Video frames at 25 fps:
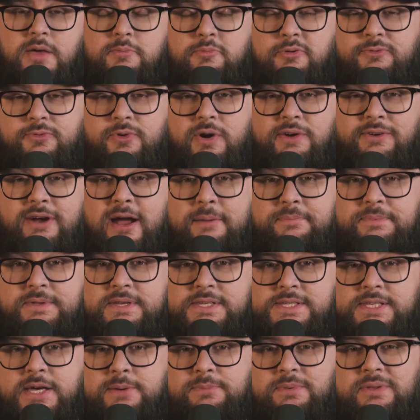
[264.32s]
Before I wrap
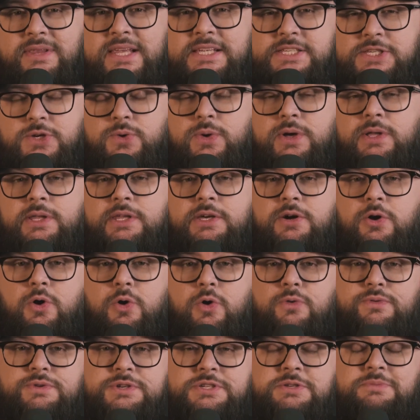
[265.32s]
things up, let's quickly
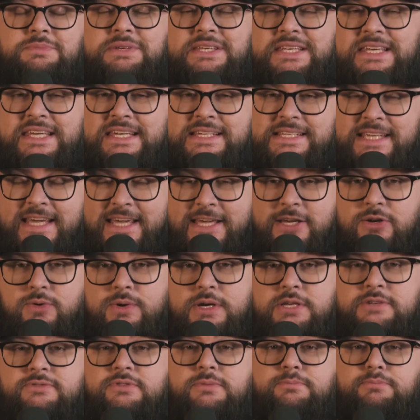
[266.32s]
go over some key
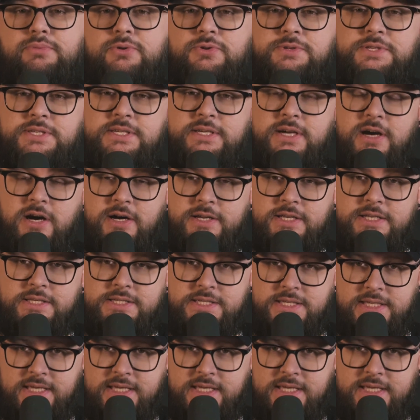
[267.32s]
takeaways for boosting audience